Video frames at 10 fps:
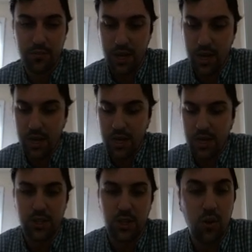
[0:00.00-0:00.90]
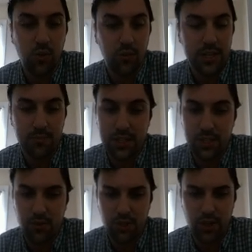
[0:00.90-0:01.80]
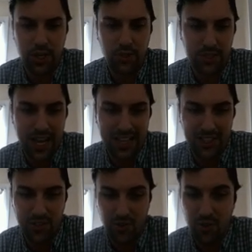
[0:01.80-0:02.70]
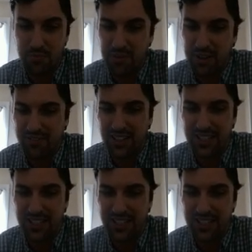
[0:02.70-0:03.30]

So this means you were trying to attack this group, but I feel like